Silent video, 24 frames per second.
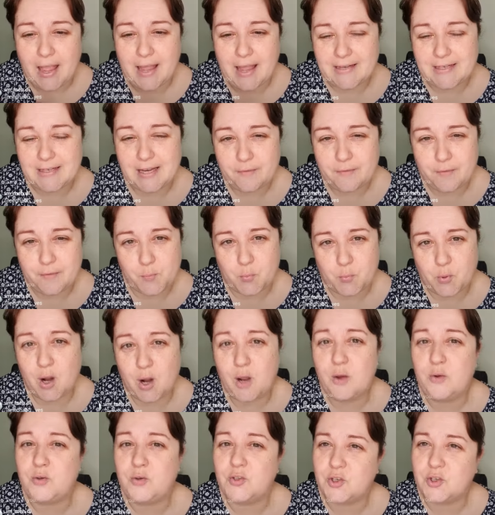And I've
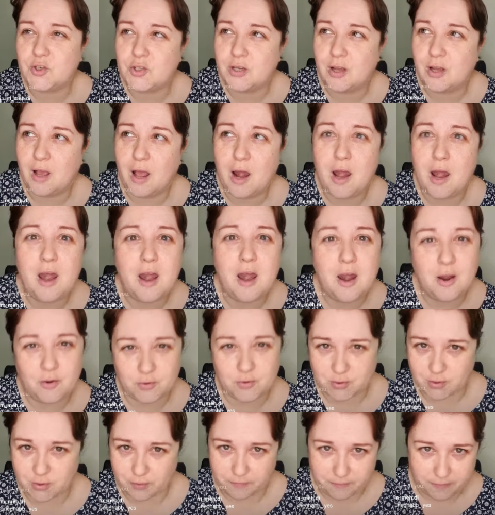approached
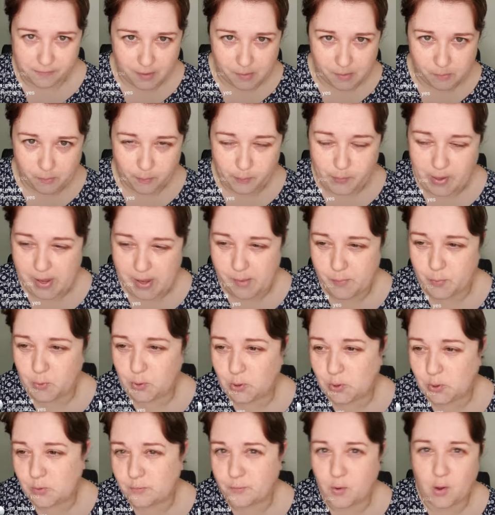lots of them,
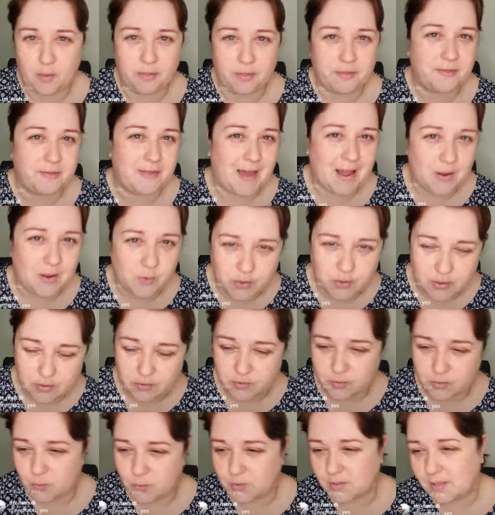people who've got
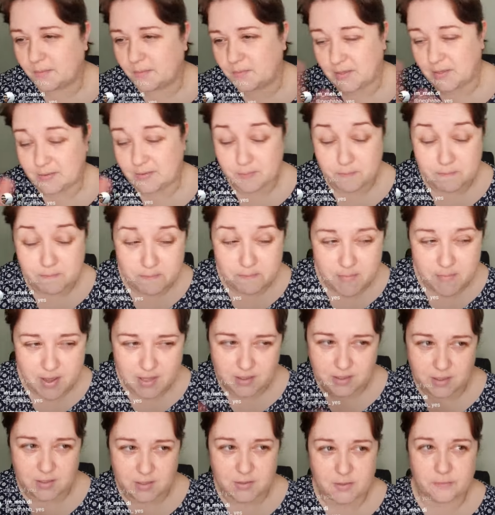thousands or sometimes
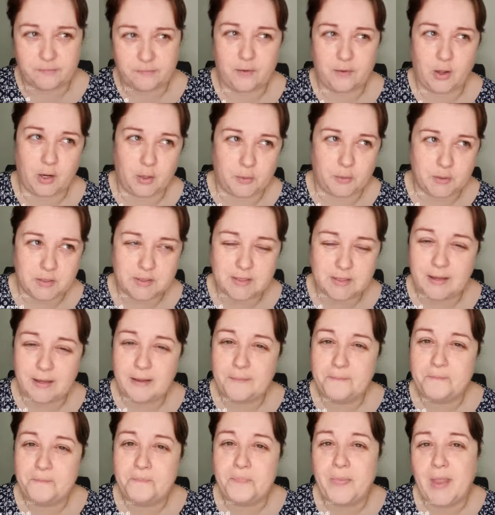millions of followers.
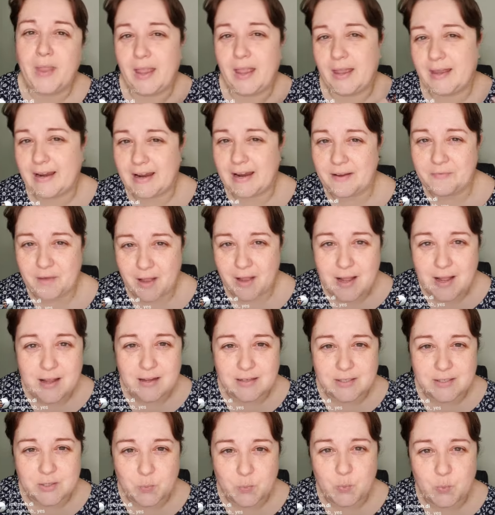And I've
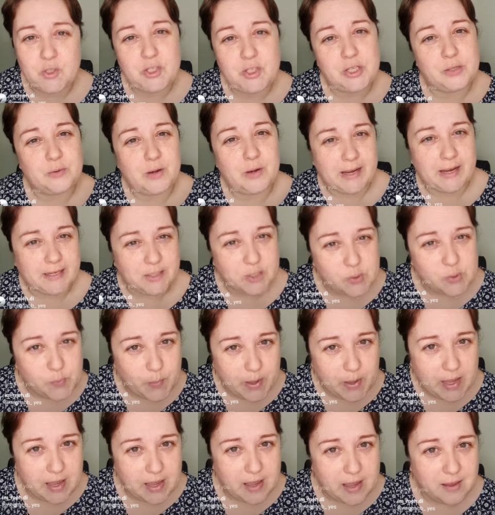asked, would you like to
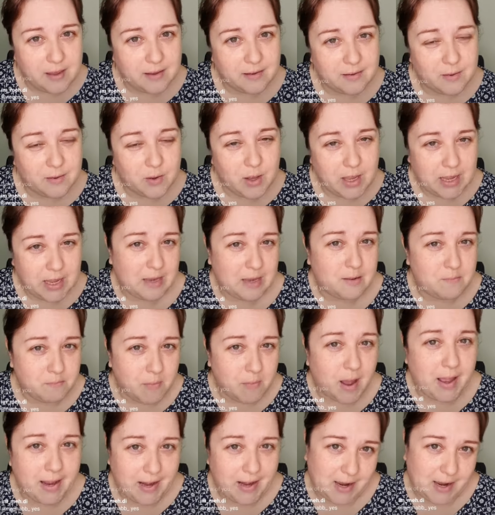be in
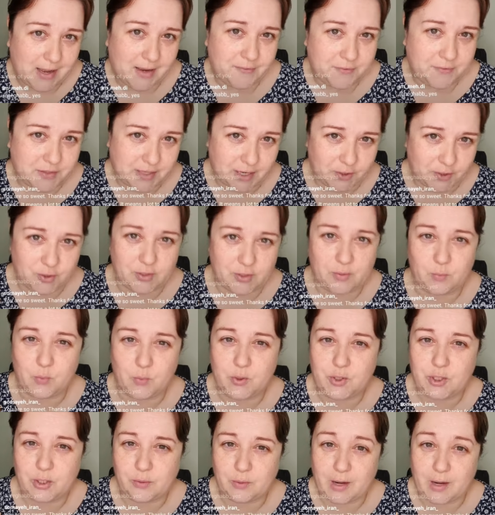my live session?
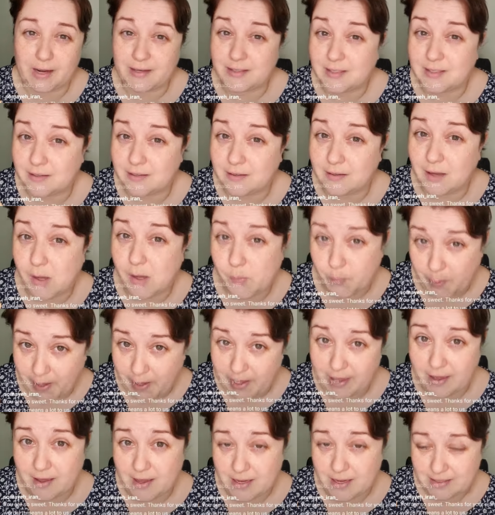Would you like to
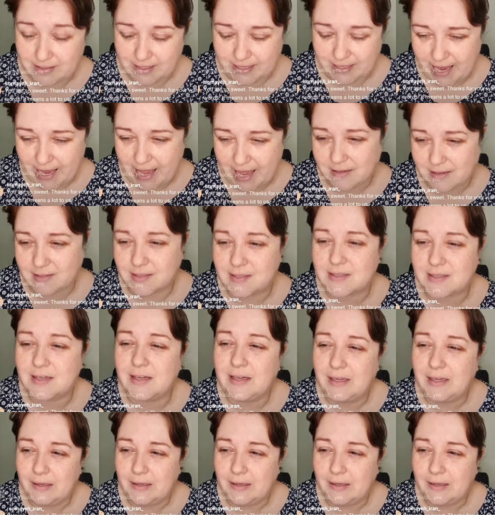appear as a guest?